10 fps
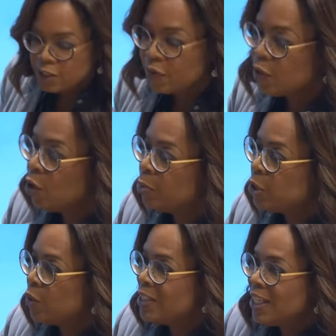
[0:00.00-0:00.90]
It seems
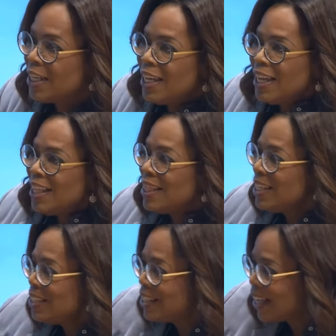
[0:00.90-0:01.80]
the only people that
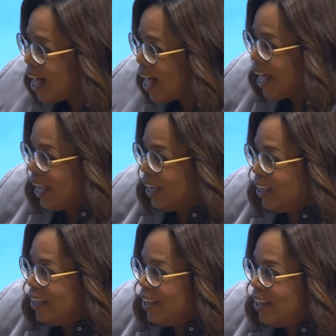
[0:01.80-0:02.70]
haven't been caught in their